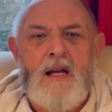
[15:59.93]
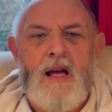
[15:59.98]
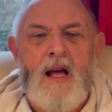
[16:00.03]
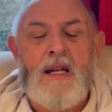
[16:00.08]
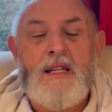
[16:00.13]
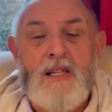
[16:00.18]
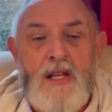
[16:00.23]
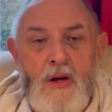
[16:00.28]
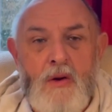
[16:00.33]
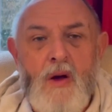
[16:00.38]
I
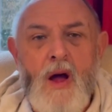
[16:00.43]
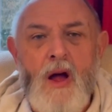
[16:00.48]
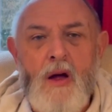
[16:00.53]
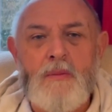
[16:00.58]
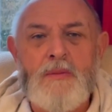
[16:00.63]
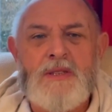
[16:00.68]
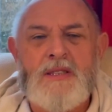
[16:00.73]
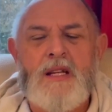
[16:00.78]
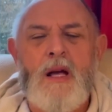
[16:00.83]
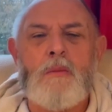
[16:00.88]
do
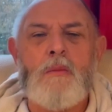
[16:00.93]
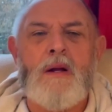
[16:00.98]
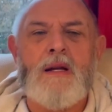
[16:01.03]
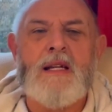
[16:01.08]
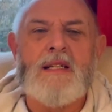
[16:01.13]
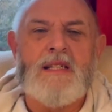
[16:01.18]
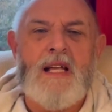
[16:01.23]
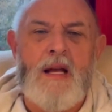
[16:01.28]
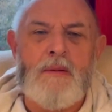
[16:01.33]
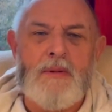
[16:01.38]
hope someone
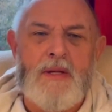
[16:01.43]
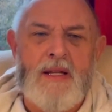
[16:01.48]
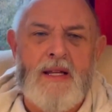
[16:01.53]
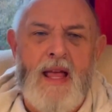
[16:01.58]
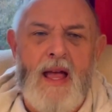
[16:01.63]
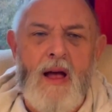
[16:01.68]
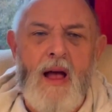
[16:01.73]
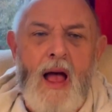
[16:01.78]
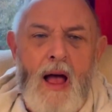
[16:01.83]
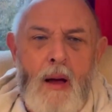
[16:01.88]
is able to
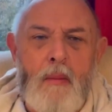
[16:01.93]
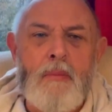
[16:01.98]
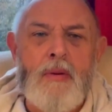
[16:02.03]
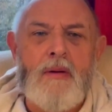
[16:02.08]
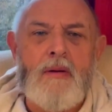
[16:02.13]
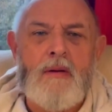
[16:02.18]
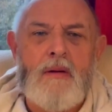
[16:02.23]
get up